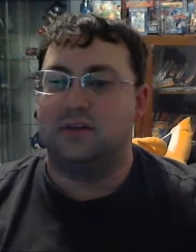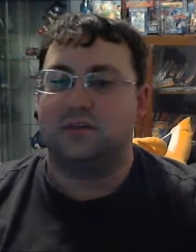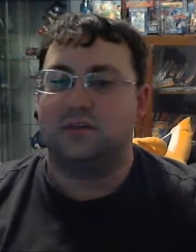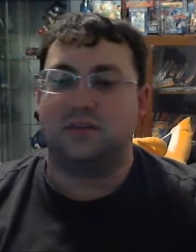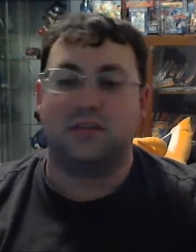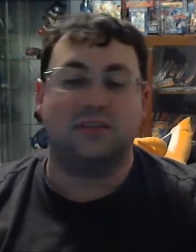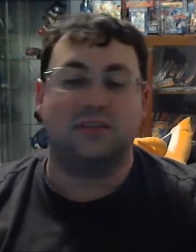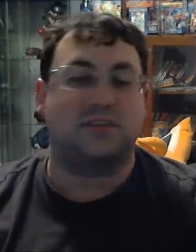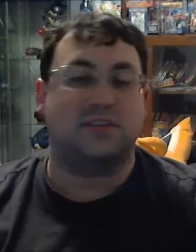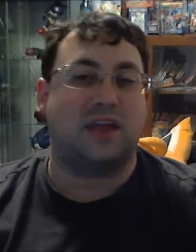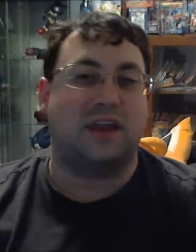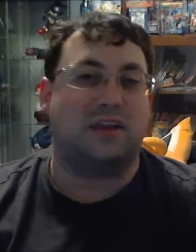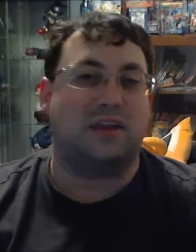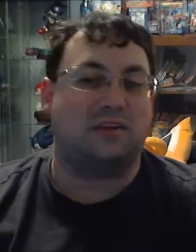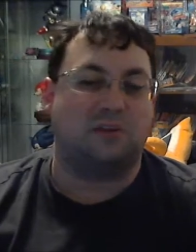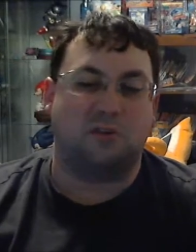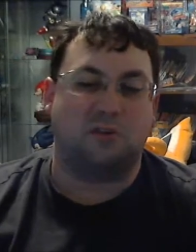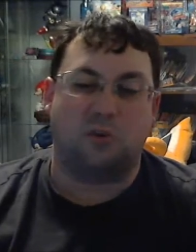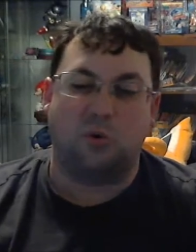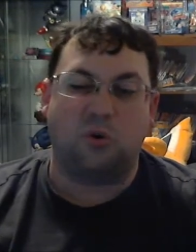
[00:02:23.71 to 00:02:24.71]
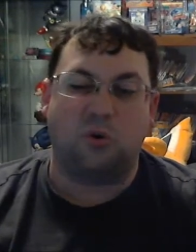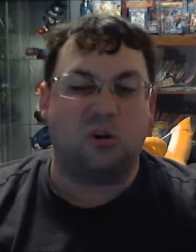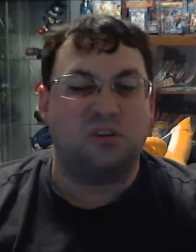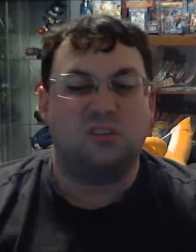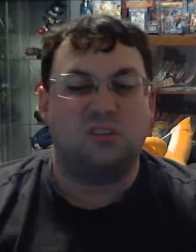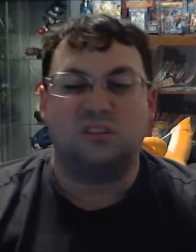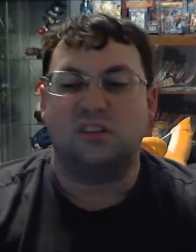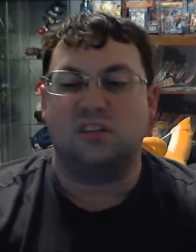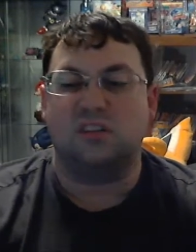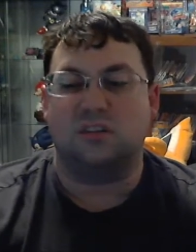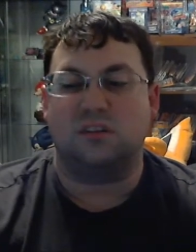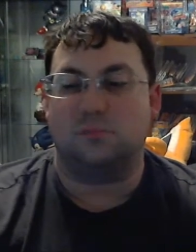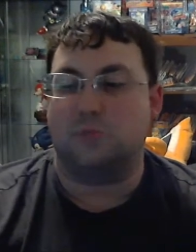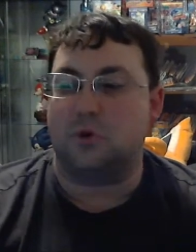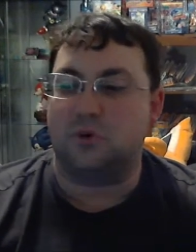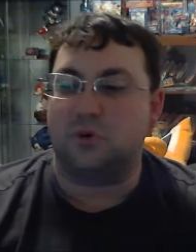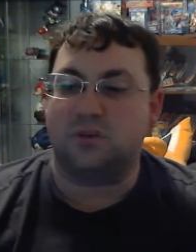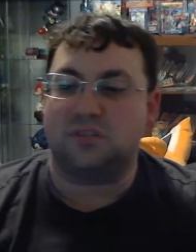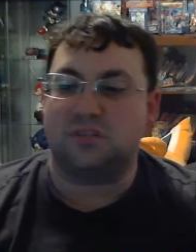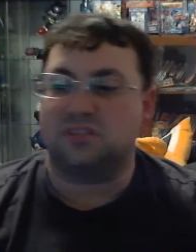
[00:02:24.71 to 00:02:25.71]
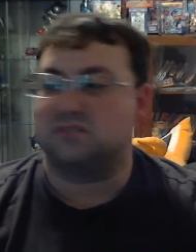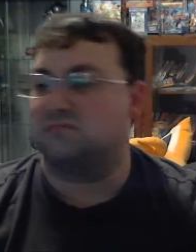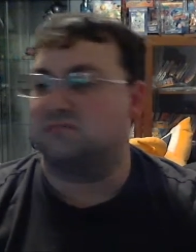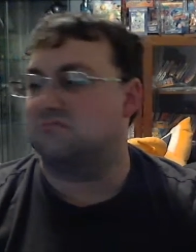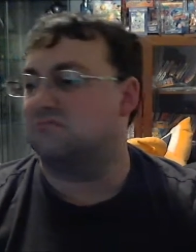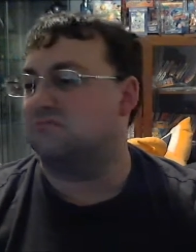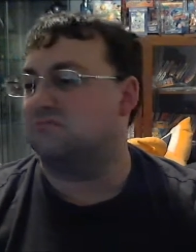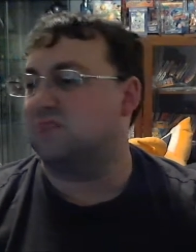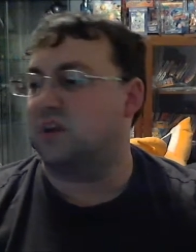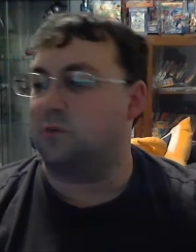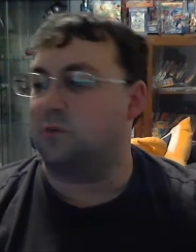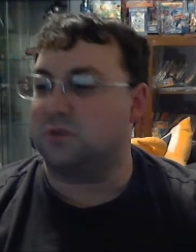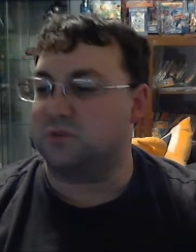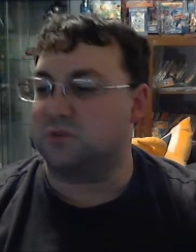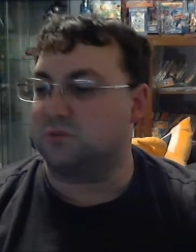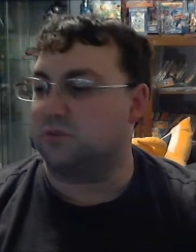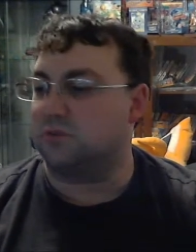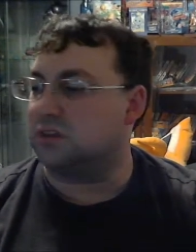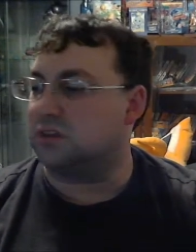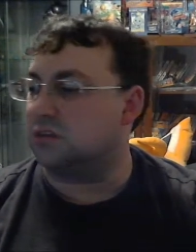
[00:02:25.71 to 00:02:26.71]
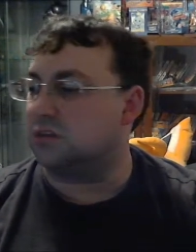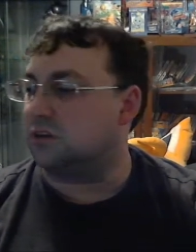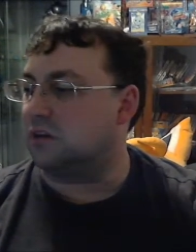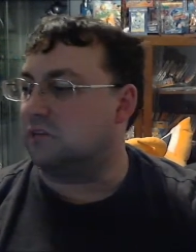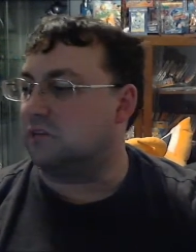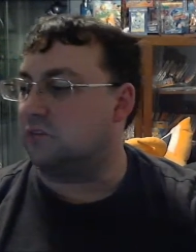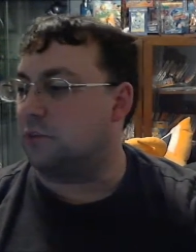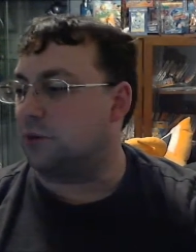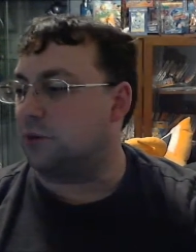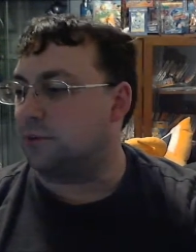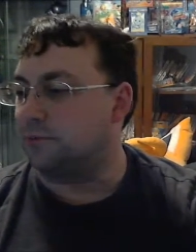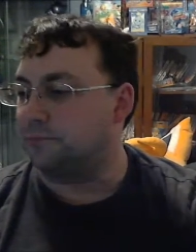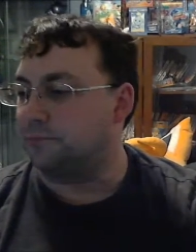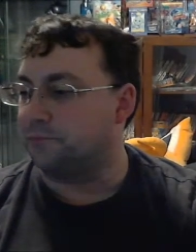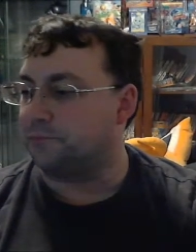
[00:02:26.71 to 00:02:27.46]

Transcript: So that's kind of cool, little bonus I wasn't really looking for.